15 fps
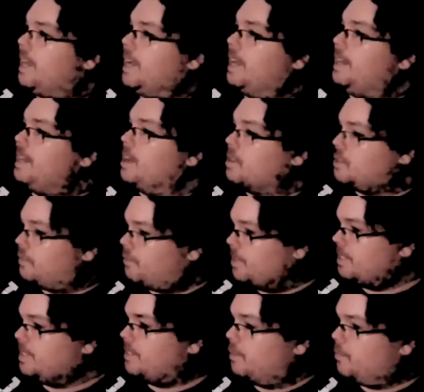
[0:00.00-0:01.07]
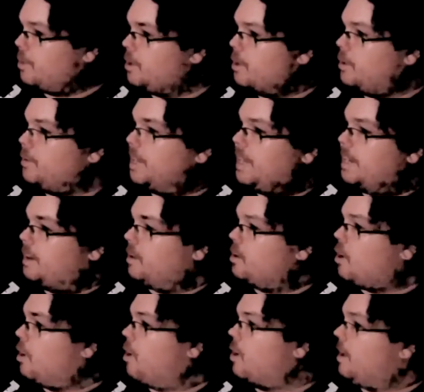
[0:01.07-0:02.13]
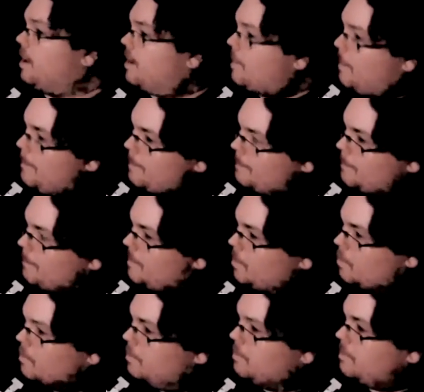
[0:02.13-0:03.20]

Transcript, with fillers: and he also freezes the road and a car, boom